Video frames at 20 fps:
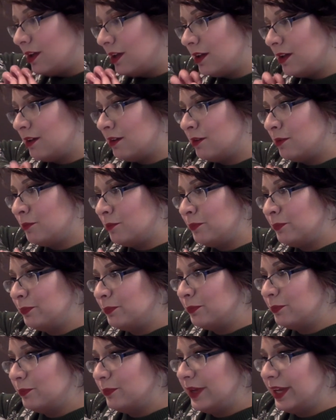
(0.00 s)

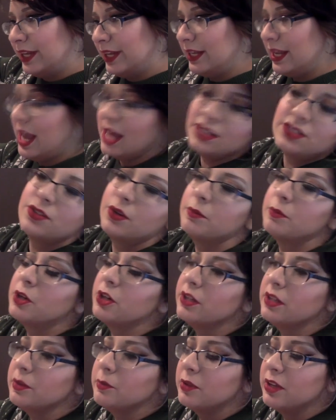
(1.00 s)
But yeah, so I'm
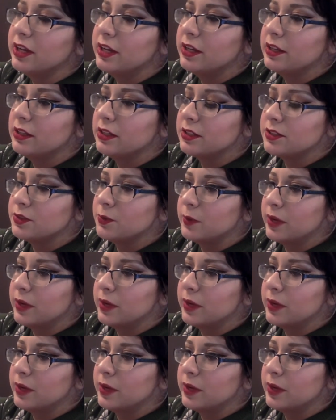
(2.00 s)
currently playing Link's